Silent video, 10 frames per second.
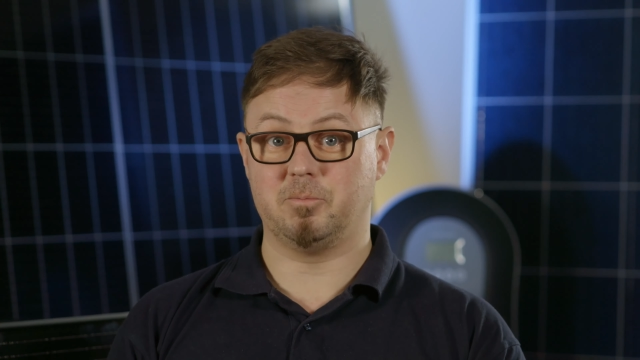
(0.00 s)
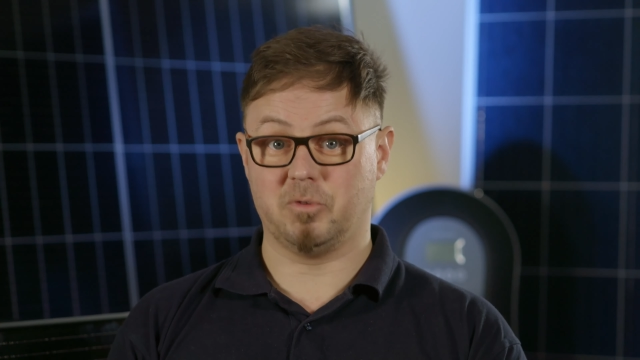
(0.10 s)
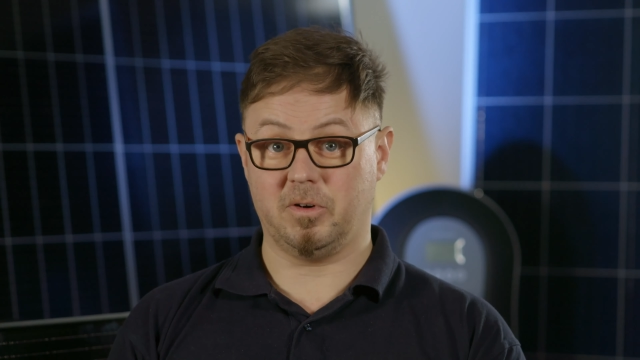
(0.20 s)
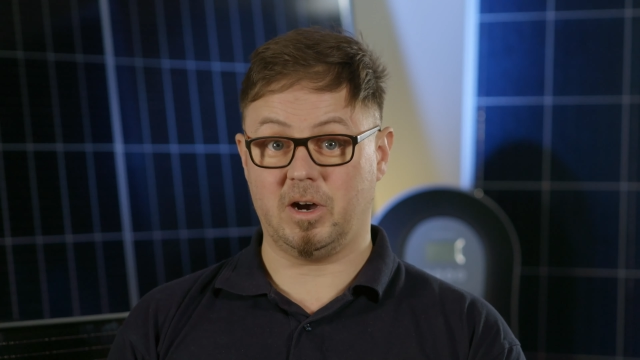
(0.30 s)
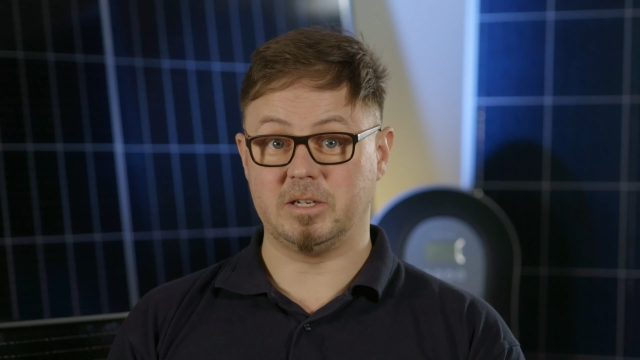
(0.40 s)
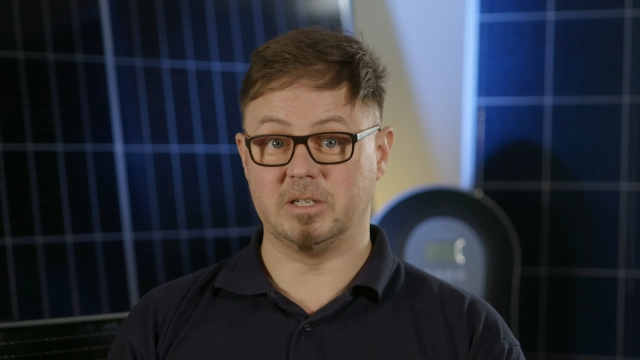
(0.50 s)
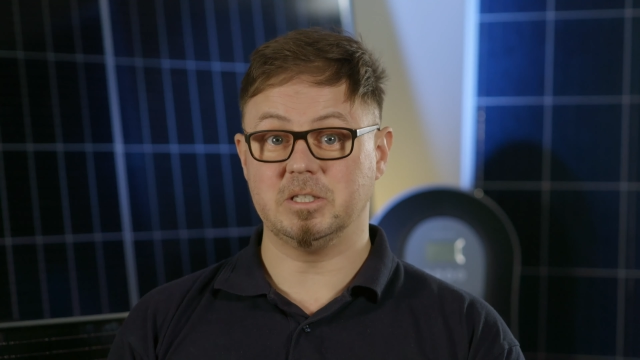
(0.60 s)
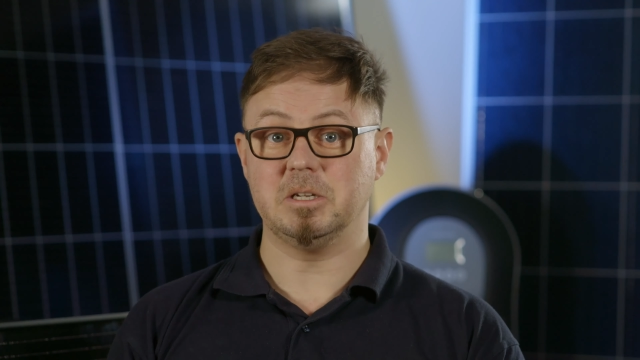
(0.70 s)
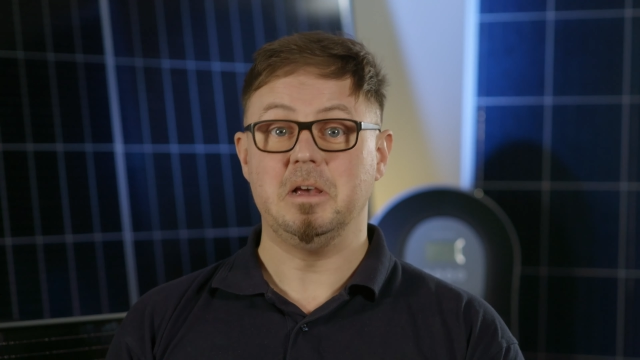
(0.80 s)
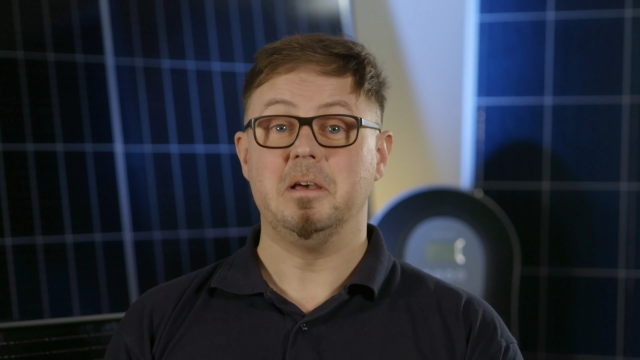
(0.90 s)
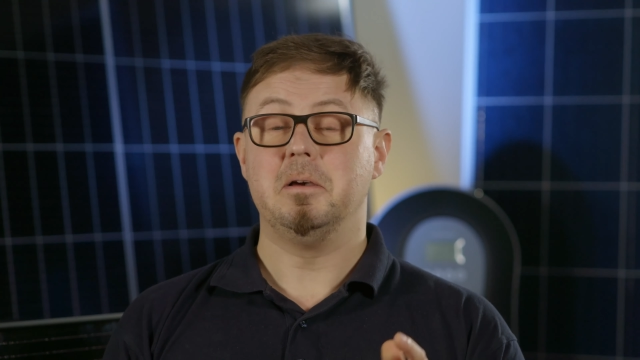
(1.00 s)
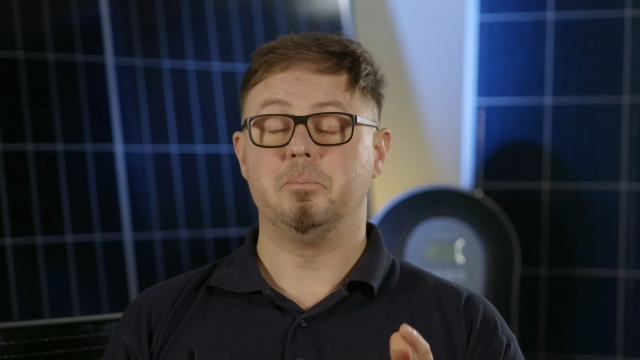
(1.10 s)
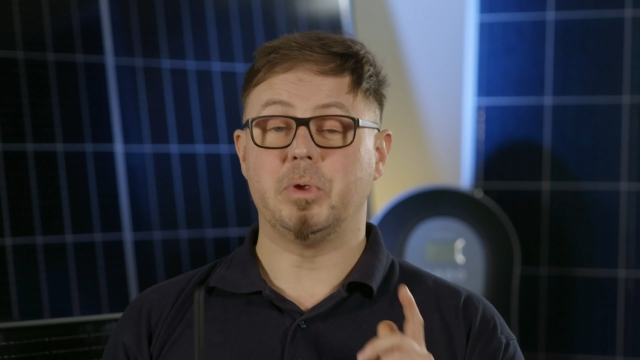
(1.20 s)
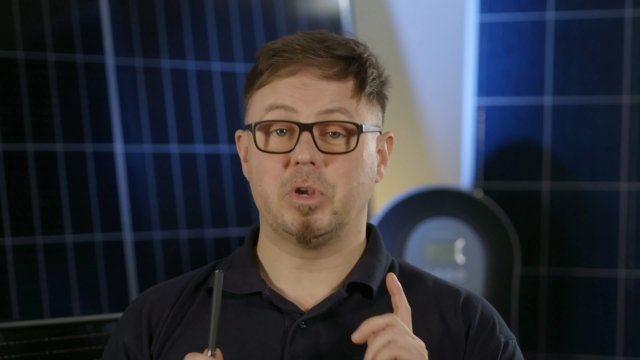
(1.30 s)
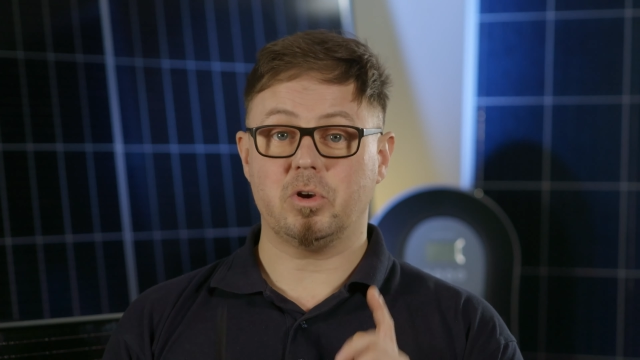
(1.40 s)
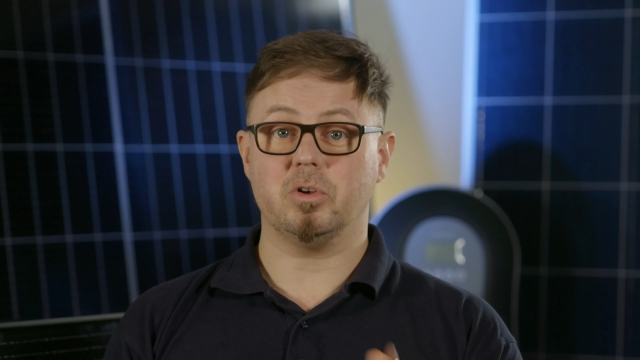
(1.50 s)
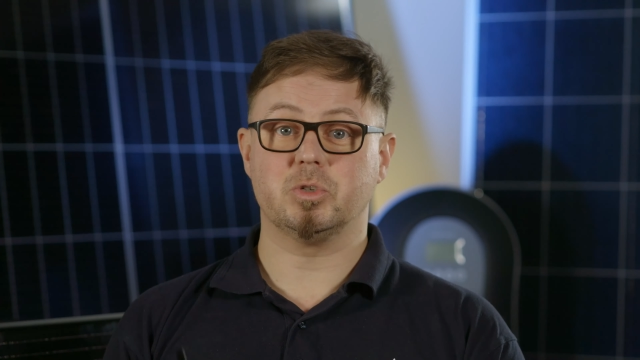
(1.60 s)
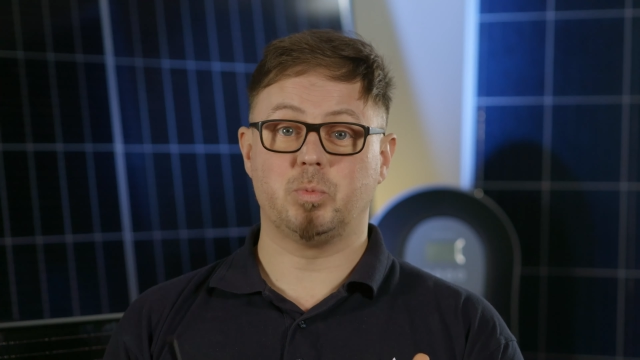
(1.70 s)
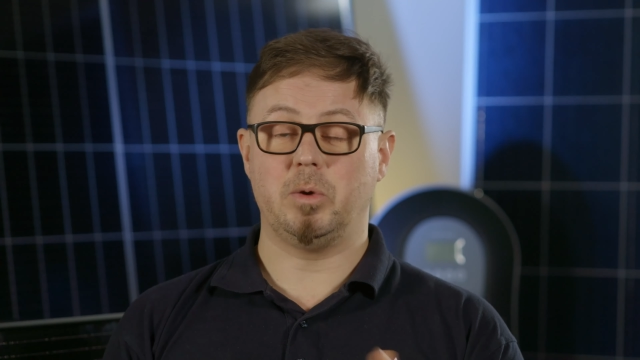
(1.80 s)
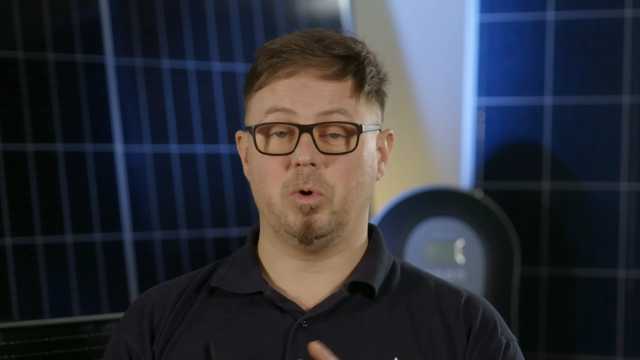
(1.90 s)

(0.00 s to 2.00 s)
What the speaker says: providers, because we